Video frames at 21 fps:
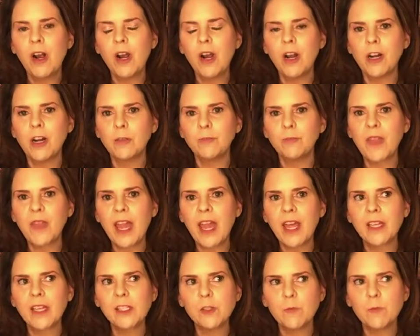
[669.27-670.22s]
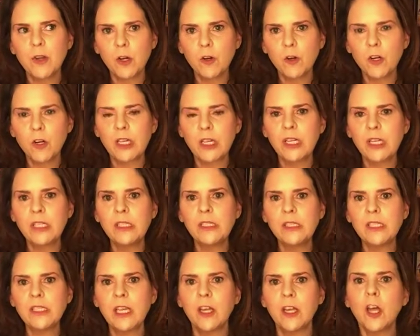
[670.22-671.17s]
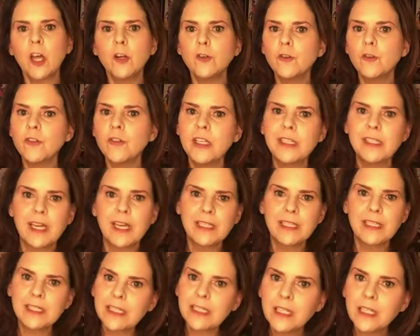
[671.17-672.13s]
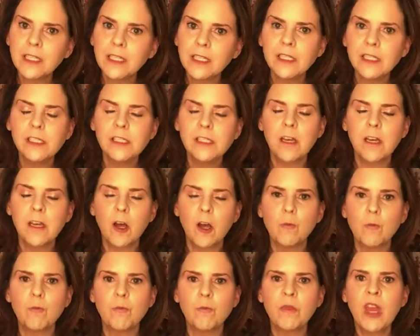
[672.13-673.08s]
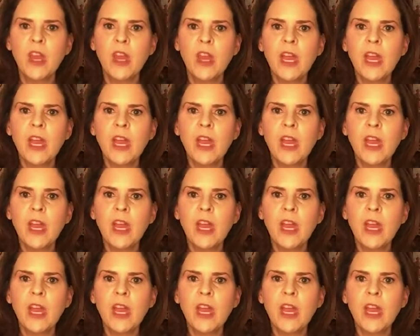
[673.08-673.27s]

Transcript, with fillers: um, as Americans uh, under these ideas, um,